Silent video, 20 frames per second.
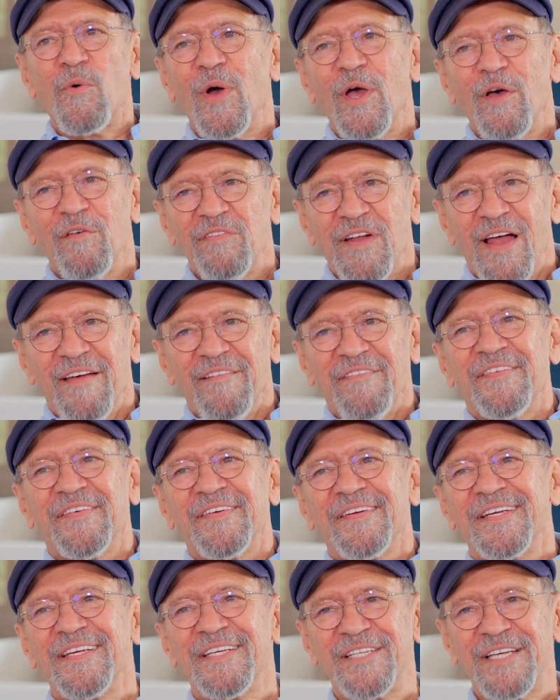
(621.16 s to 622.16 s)
way of life.
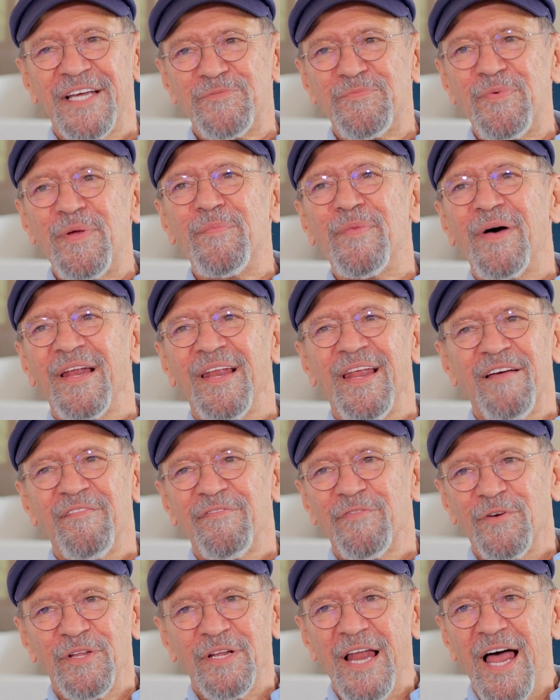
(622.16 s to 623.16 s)
It has been my life
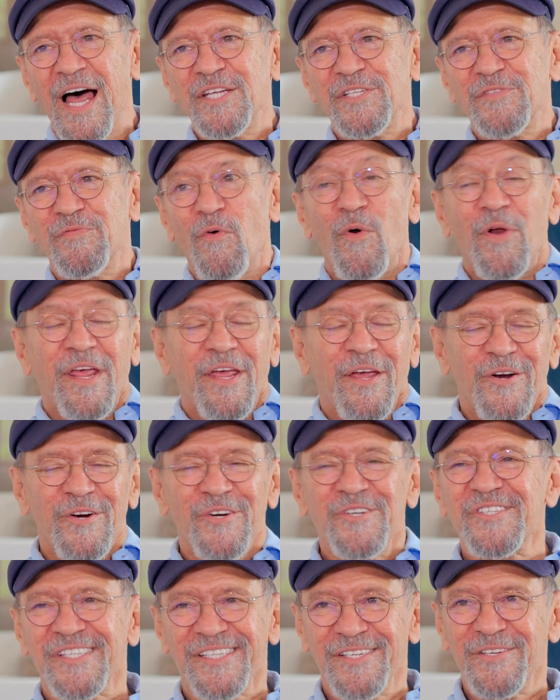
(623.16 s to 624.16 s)
for the last 40
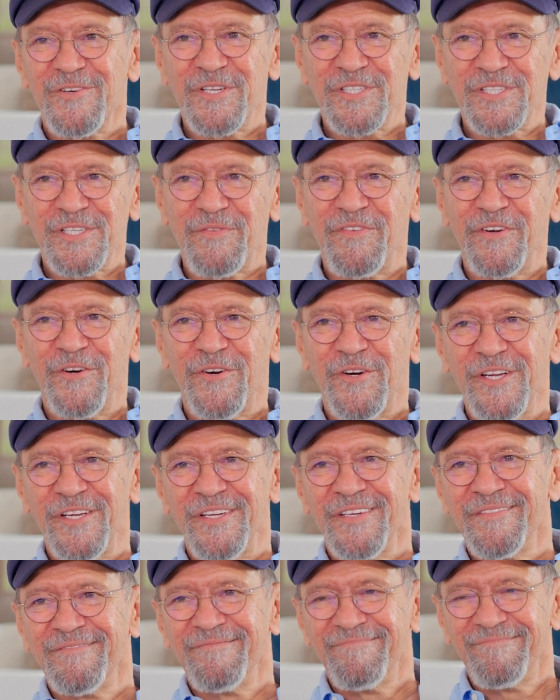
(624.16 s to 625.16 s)
years. So it's a very
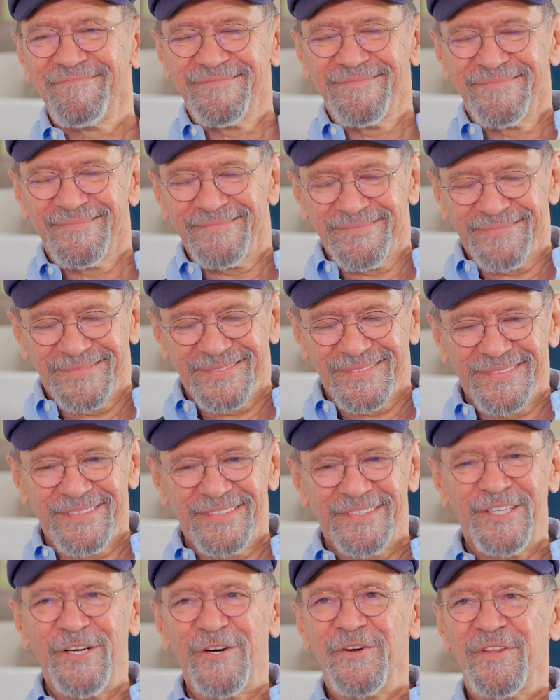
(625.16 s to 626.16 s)

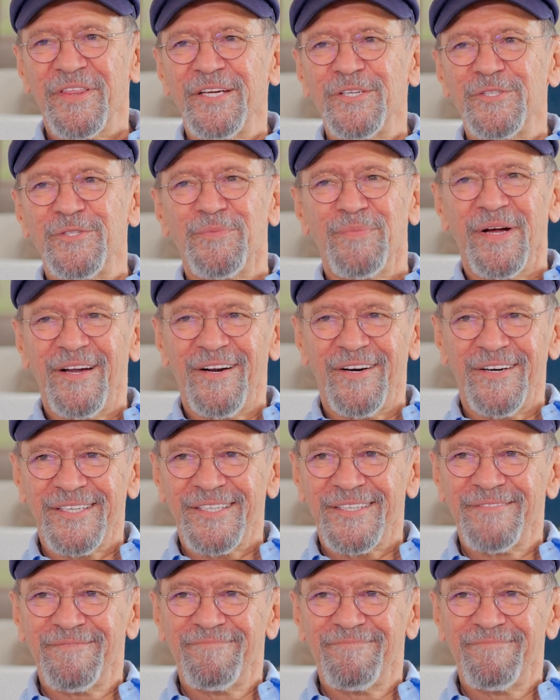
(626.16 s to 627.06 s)
dear thing to my heart.